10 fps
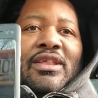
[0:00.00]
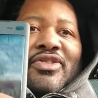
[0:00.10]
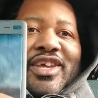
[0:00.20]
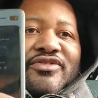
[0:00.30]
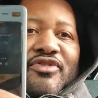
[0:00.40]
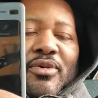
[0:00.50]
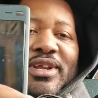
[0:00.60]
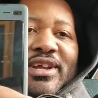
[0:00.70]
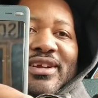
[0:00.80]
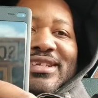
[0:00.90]
this phone
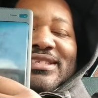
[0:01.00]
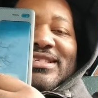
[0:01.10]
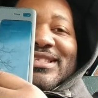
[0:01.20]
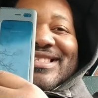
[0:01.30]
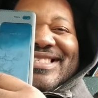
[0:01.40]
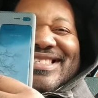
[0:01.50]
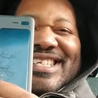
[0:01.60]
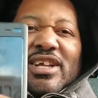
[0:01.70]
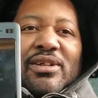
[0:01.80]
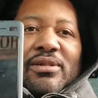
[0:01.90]
here is
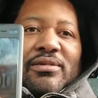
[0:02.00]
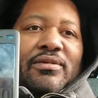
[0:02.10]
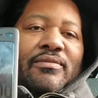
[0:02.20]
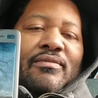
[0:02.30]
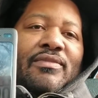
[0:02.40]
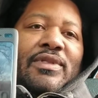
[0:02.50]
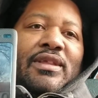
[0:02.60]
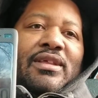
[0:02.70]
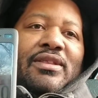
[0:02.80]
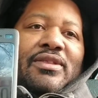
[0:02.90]
still
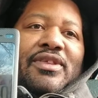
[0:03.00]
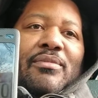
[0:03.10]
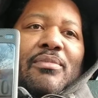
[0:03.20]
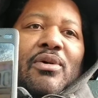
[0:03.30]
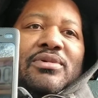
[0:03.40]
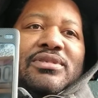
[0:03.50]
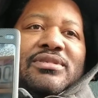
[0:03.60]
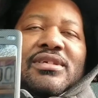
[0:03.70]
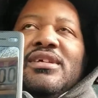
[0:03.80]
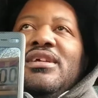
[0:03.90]
the most,